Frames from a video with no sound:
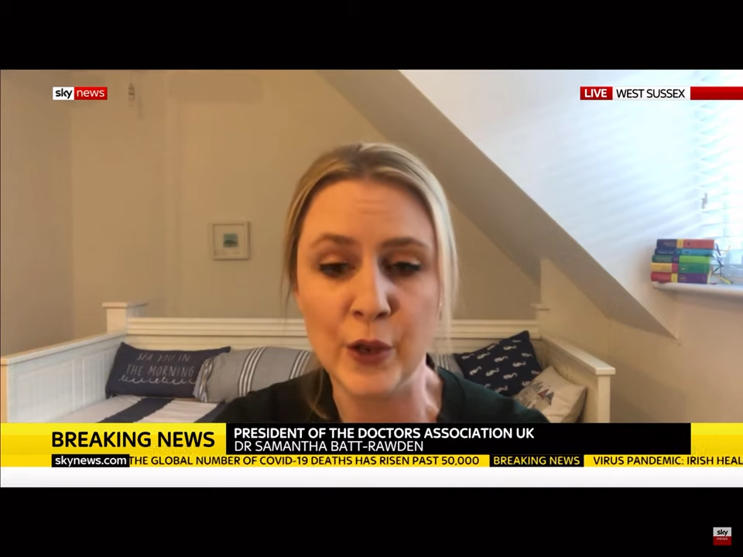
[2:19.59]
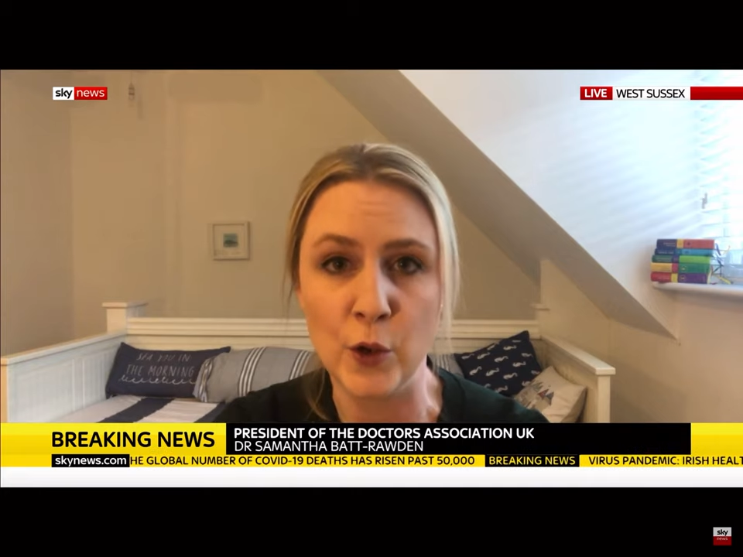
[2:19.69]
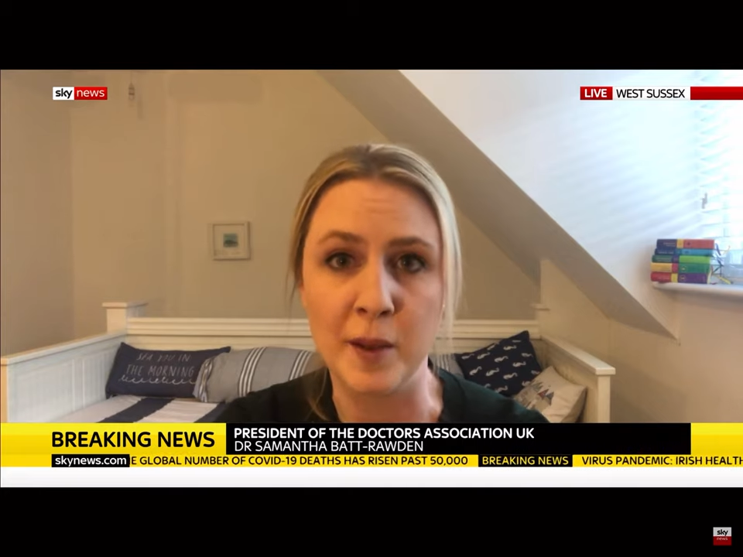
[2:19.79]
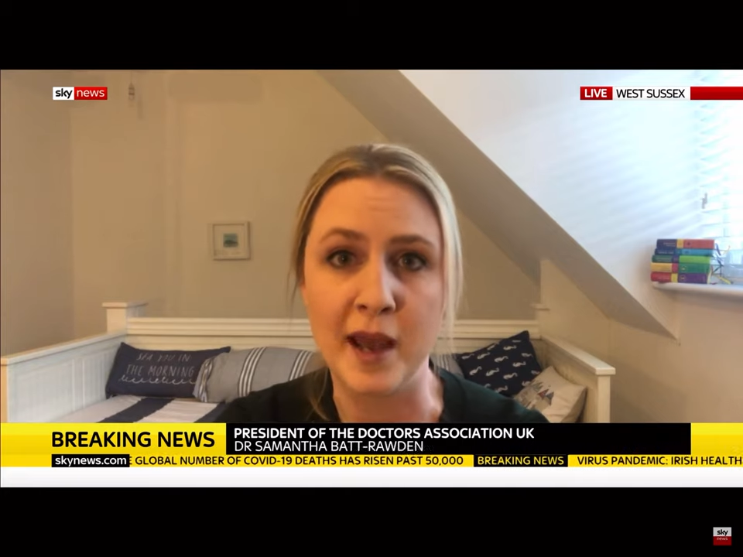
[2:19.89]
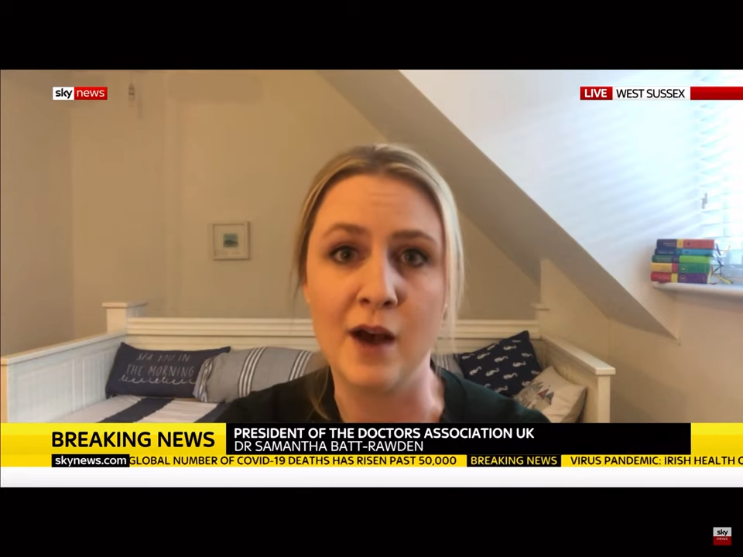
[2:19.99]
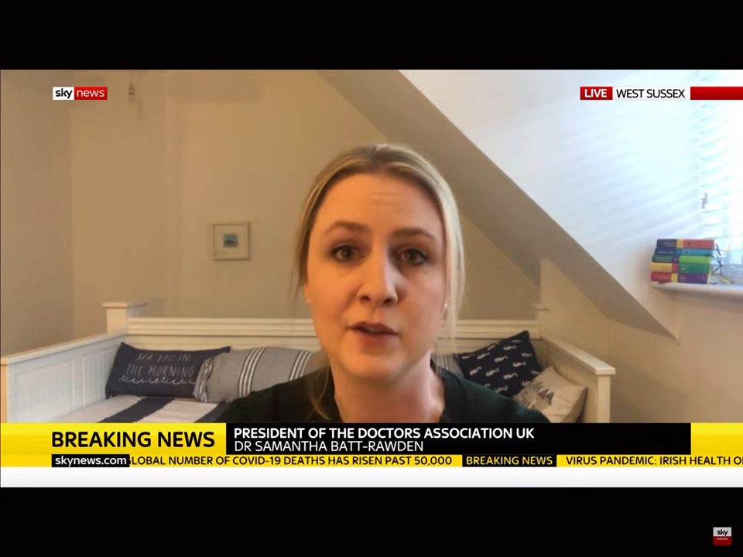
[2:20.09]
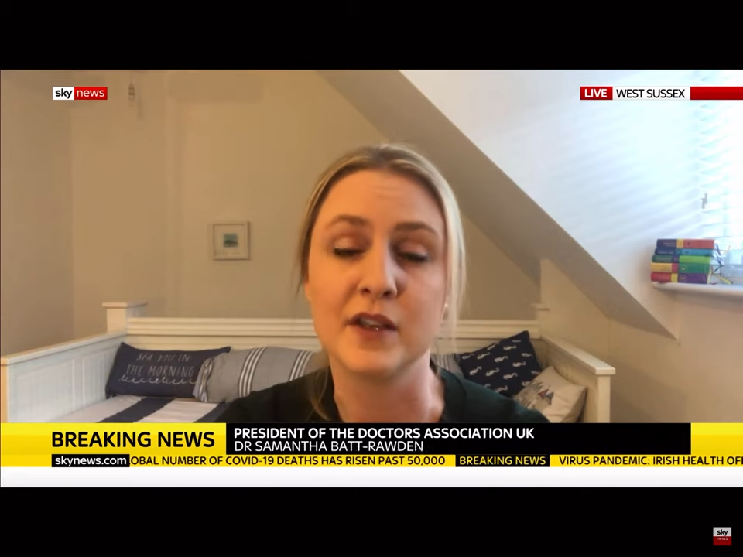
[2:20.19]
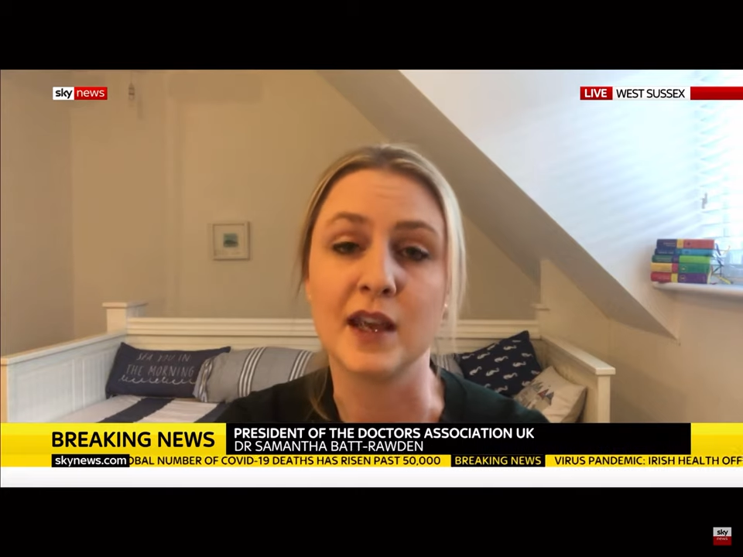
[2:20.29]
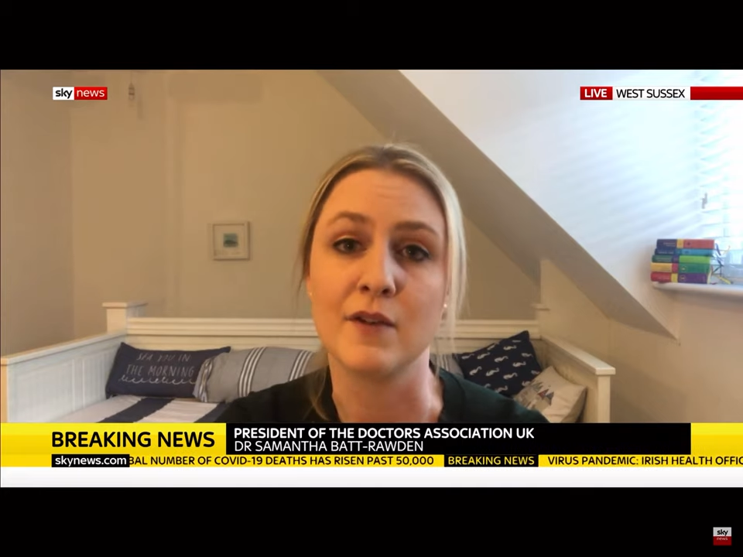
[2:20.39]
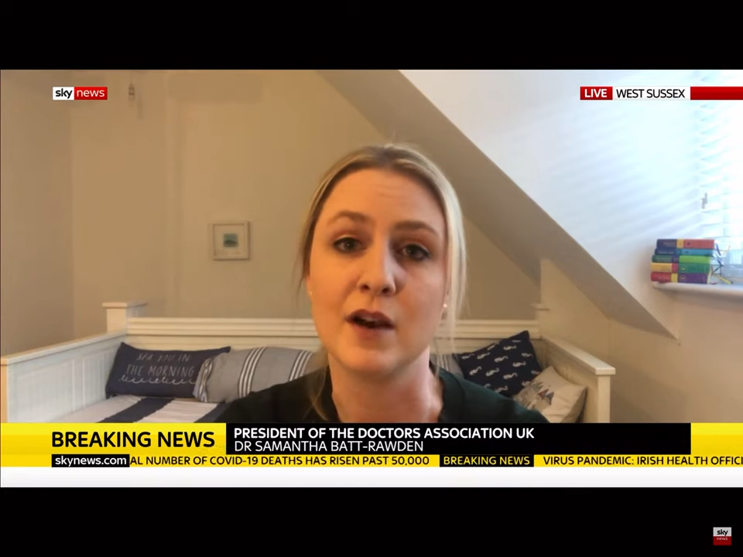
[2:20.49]
who'll be able to
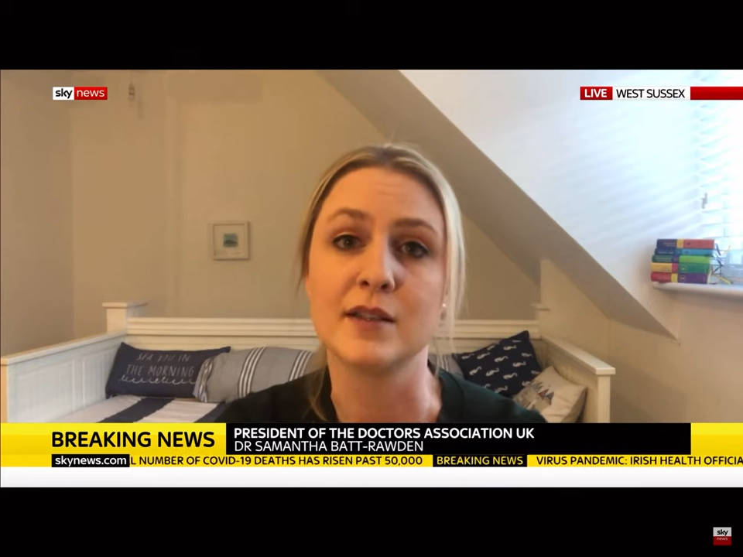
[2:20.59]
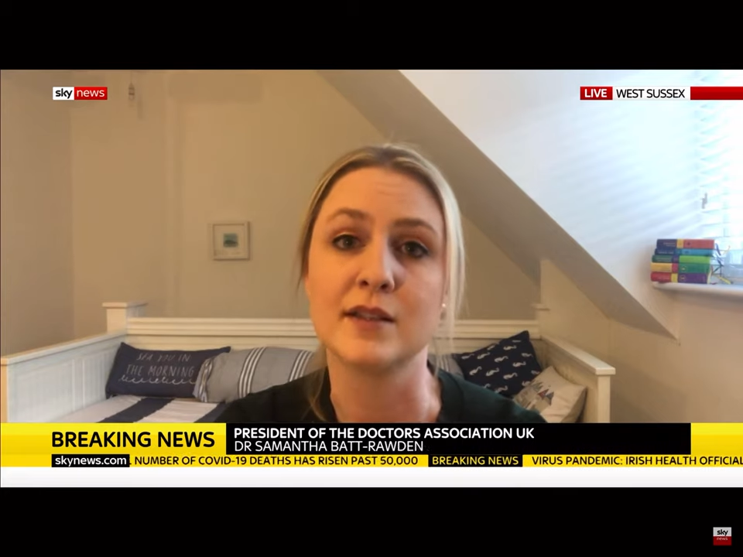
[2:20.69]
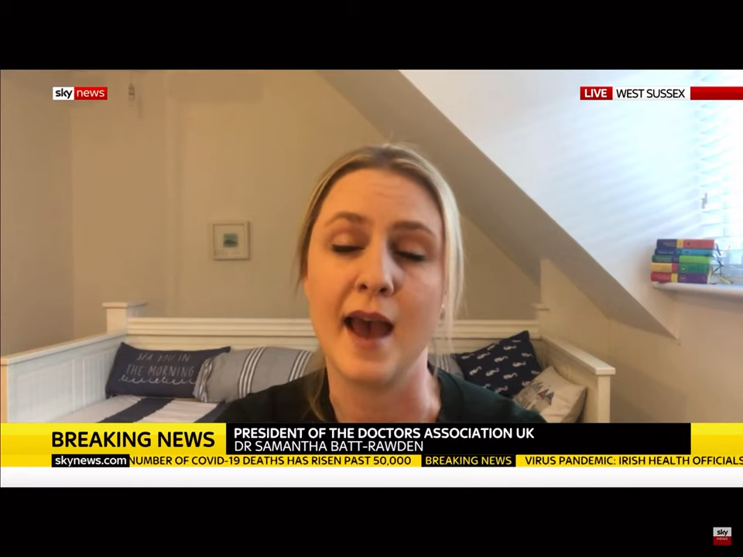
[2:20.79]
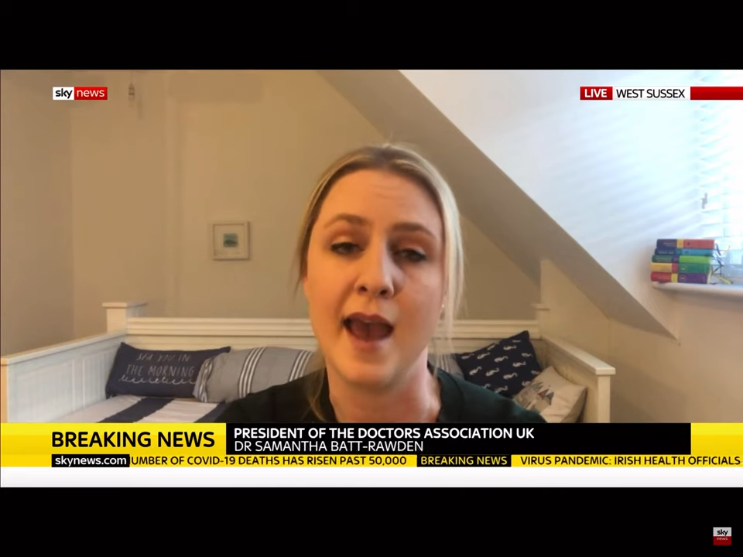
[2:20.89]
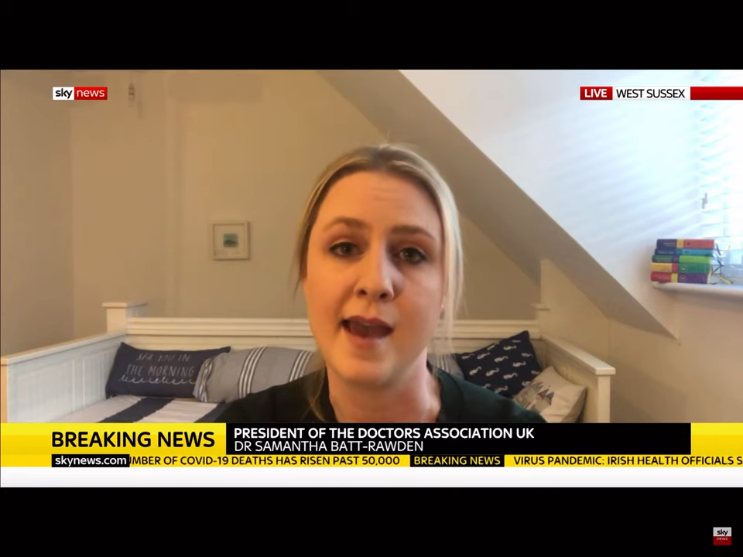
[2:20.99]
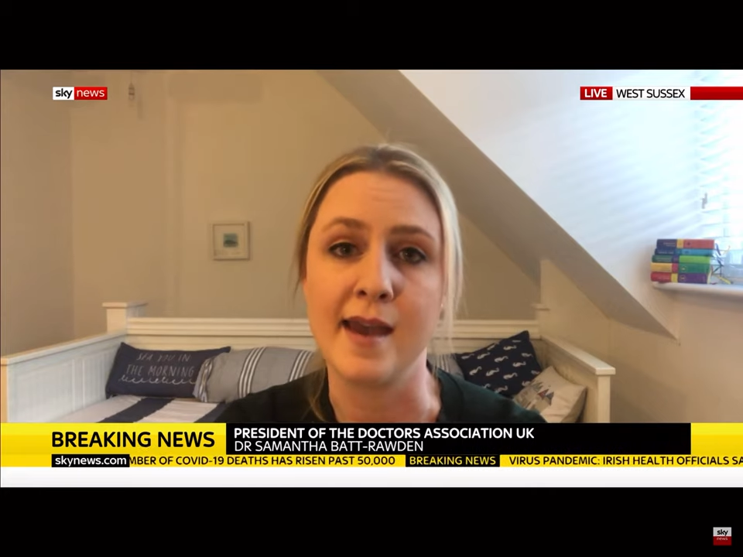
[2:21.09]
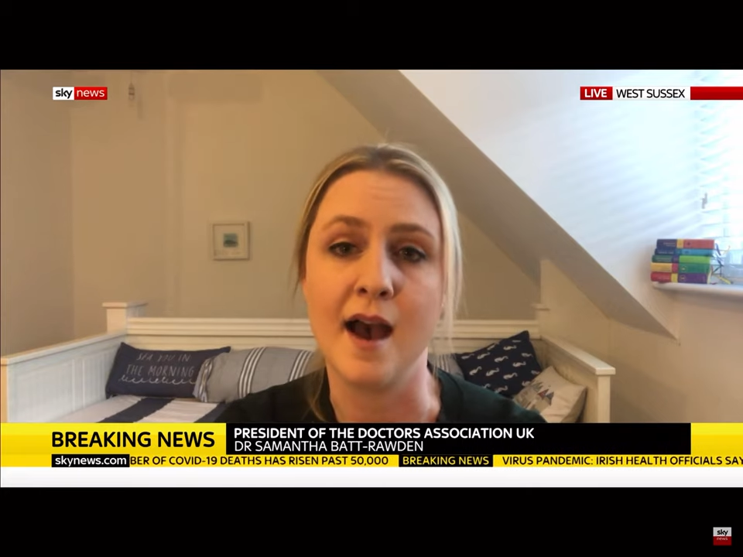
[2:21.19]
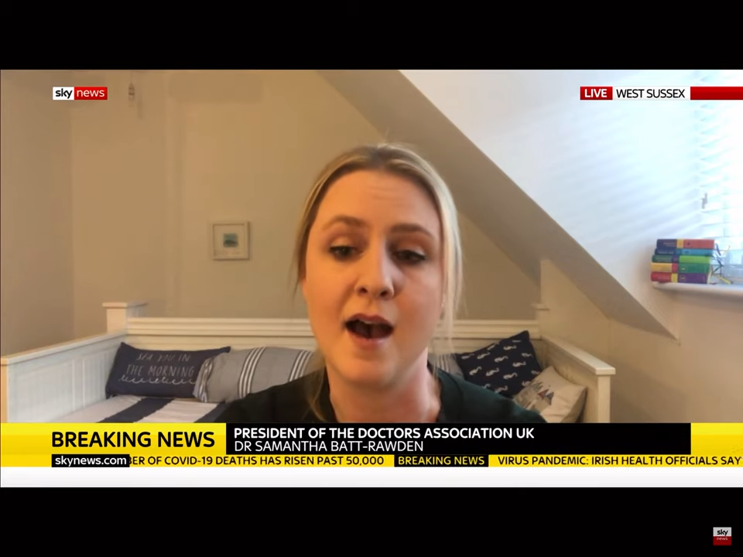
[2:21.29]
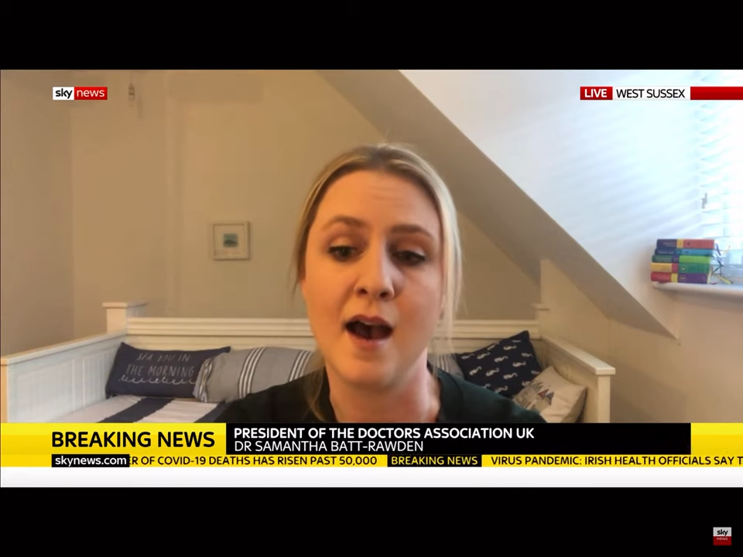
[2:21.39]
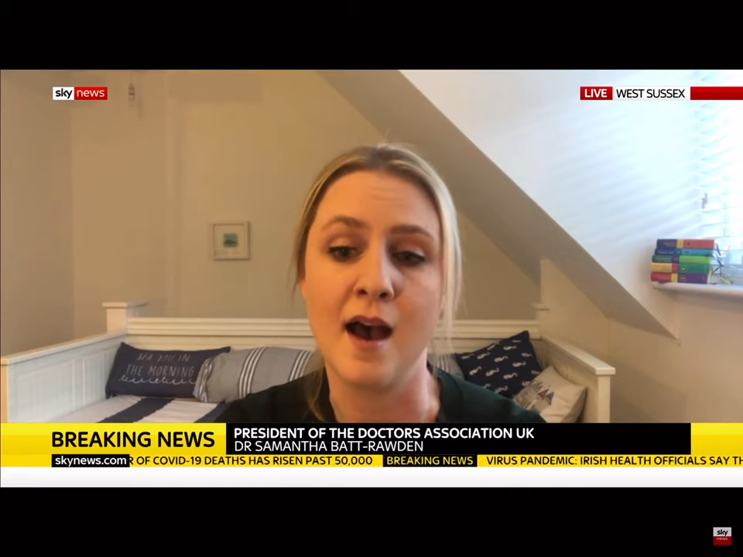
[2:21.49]
give us a
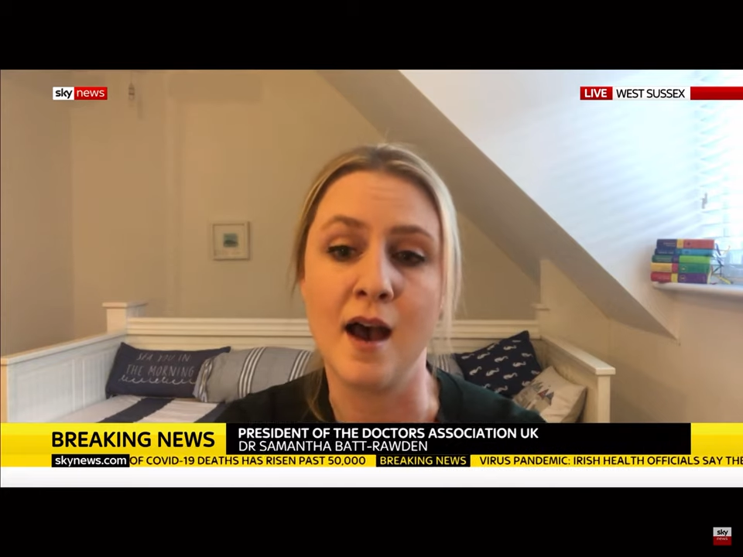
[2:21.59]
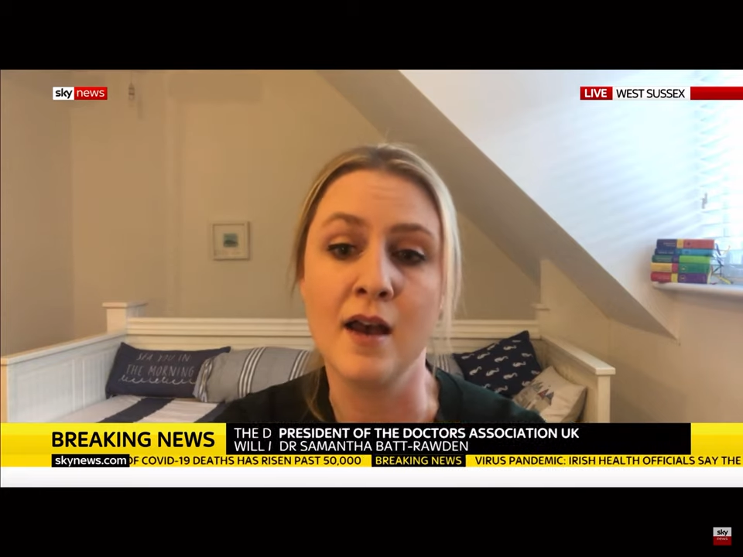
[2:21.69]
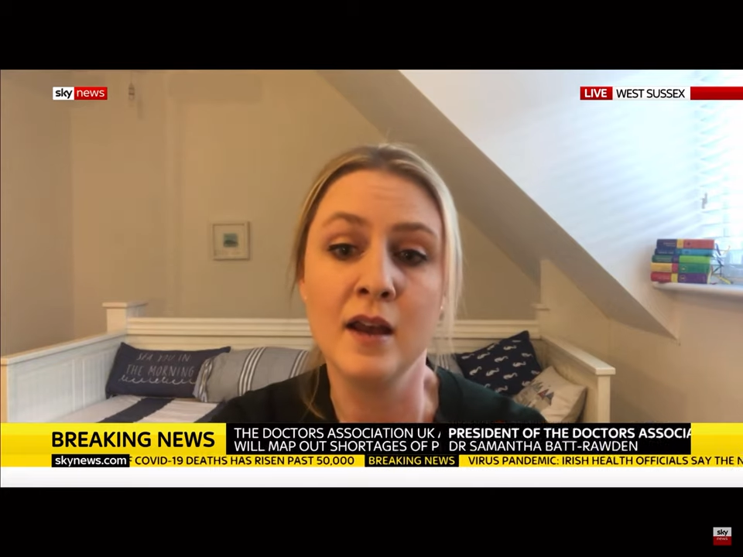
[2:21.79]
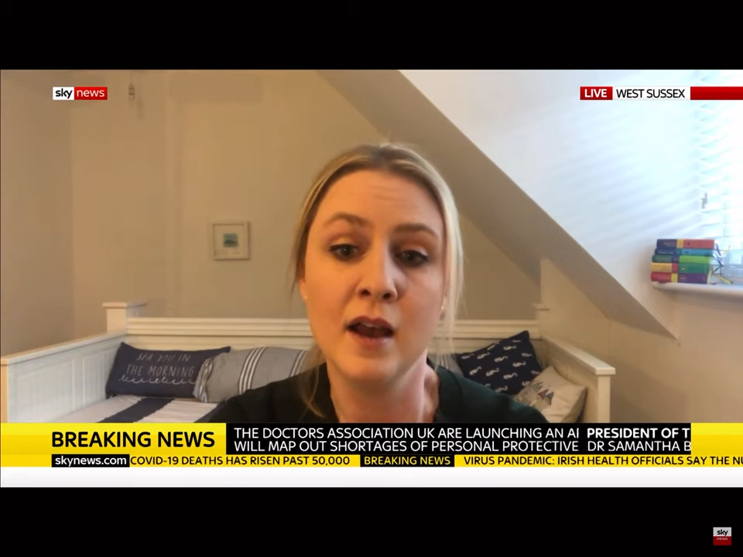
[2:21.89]
uh,